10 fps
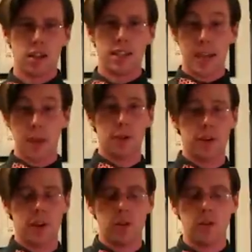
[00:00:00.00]
a downer
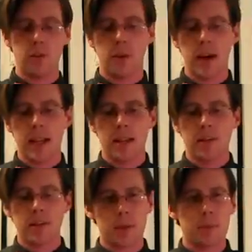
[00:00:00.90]
note, but there's
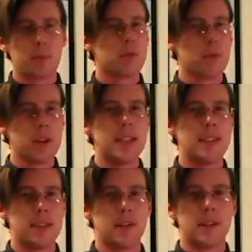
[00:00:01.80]
something pretty
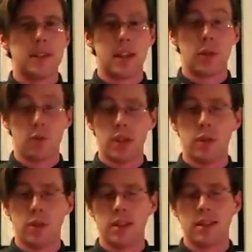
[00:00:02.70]
serious that I really
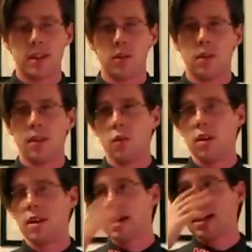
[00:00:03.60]
want to discuss with everyone.
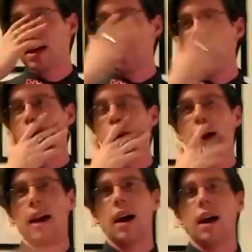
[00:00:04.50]

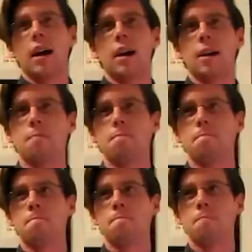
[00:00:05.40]

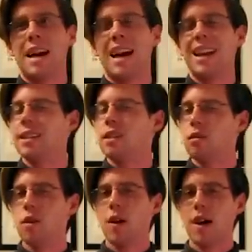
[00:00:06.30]
And I
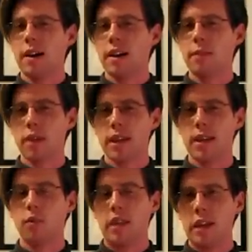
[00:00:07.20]
don't know how I can bring it
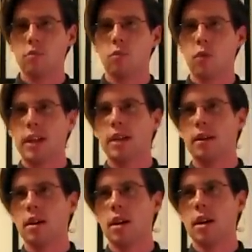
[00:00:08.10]
up without
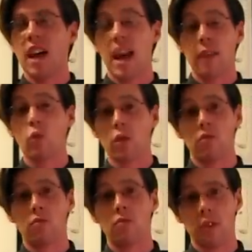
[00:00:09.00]
bringing
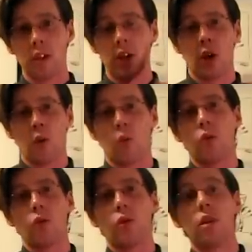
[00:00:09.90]
everyone, you know,
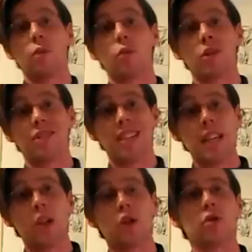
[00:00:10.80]
to the brink of
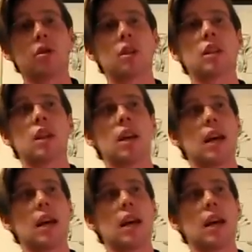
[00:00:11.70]
tears,